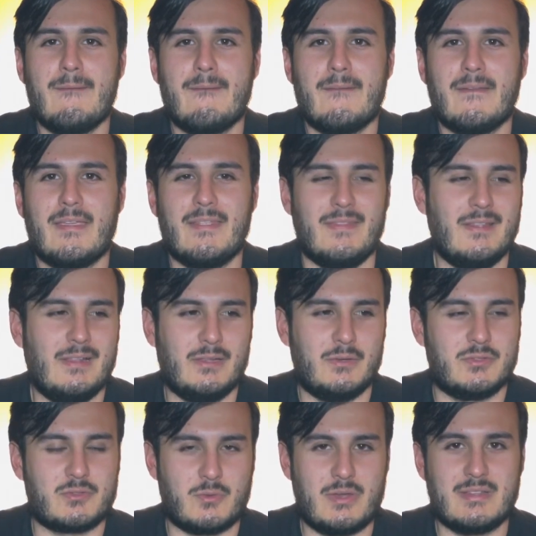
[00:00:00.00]
in the
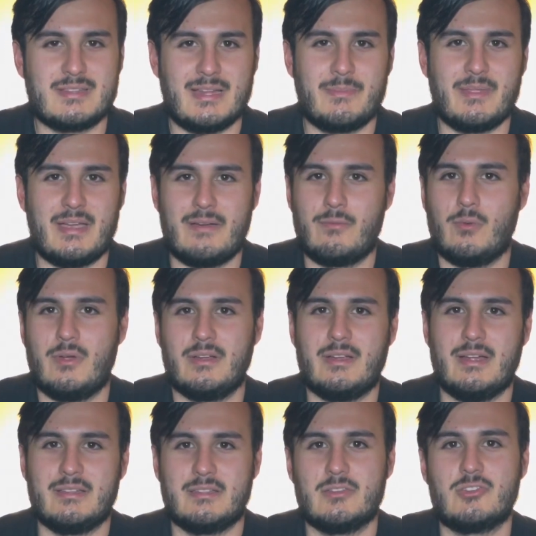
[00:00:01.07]
little screen time that everyone
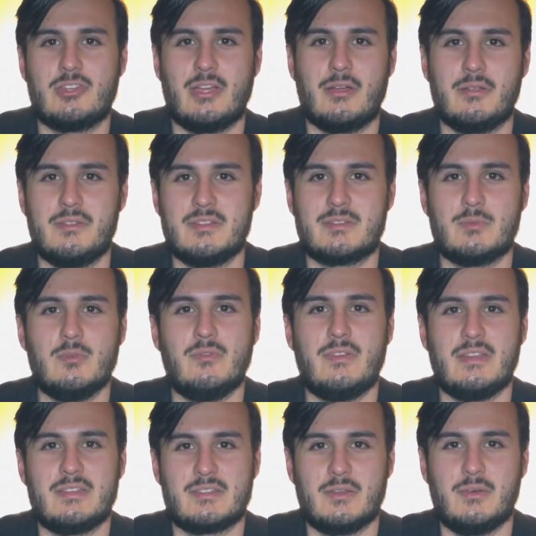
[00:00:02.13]
got to share in this
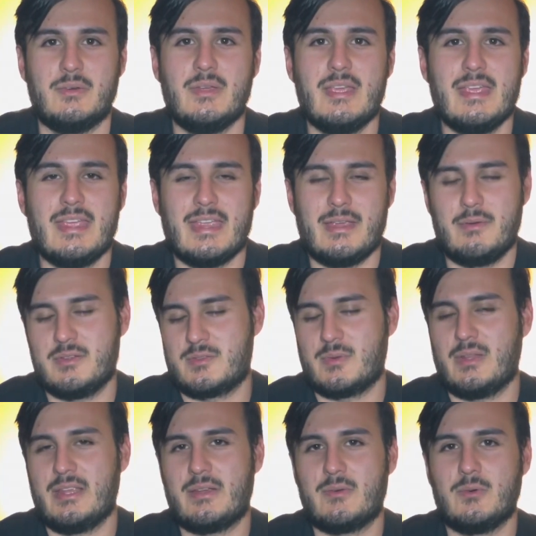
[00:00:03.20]
movie, so it was
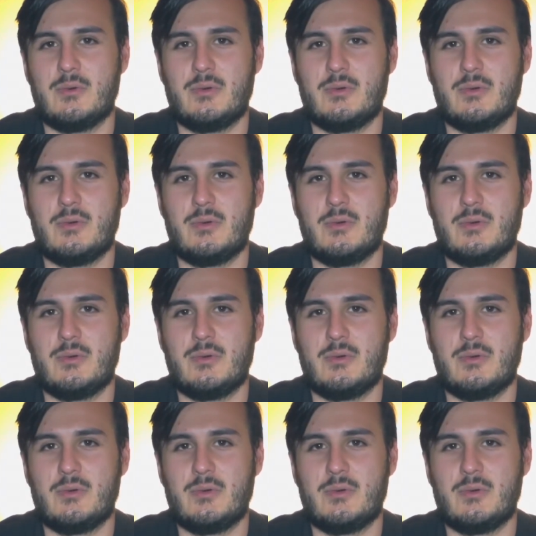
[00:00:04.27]
really cool